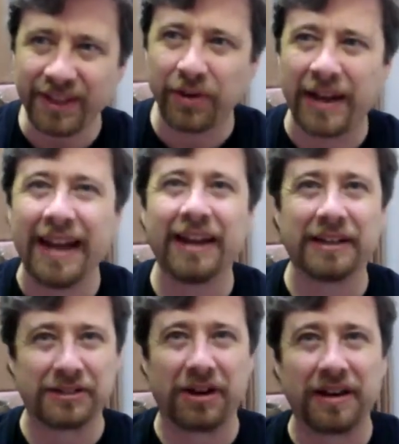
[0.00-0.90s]
Kanan
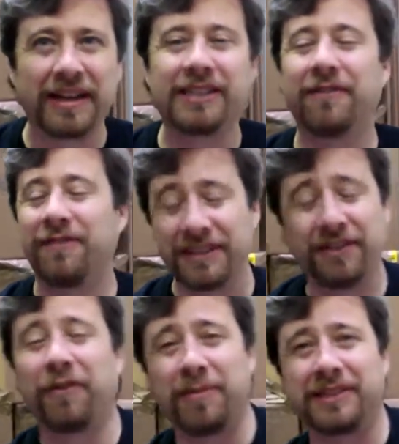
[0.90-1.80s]
is on gets a
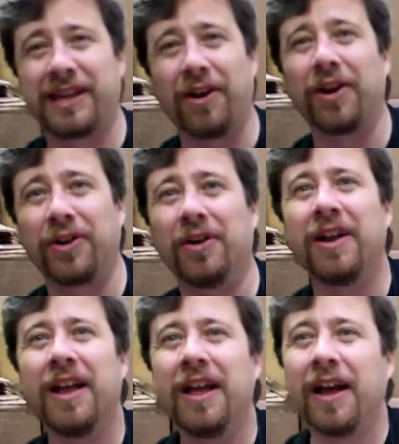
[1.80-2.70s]
visit from this character
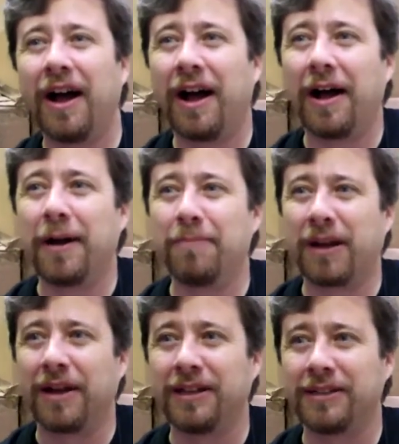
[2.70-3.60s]

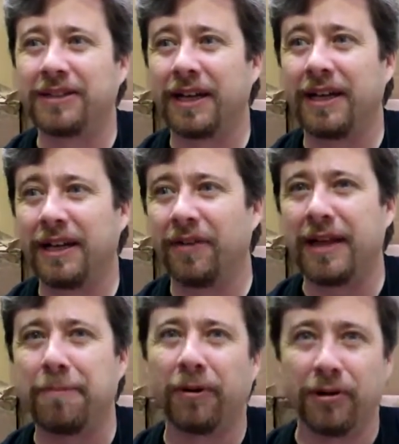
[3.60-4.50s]
because
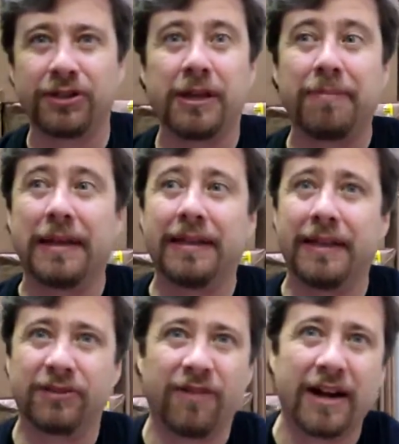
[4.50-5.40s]
they produce something that
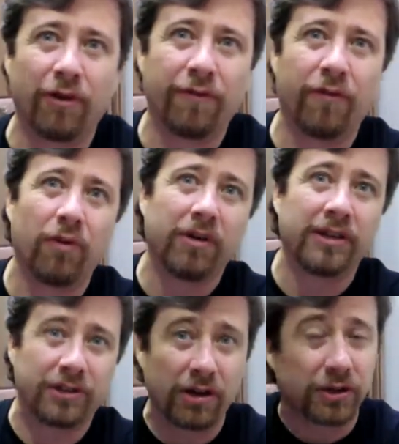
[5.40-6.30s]
is vital for
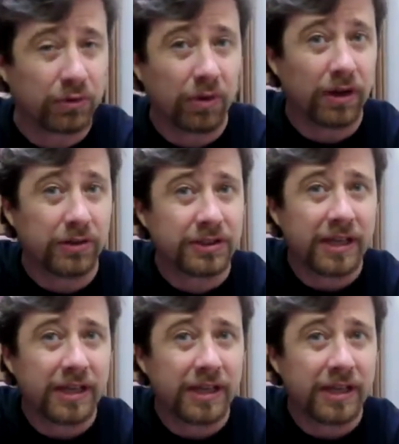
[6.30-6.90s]
Star Destroyers,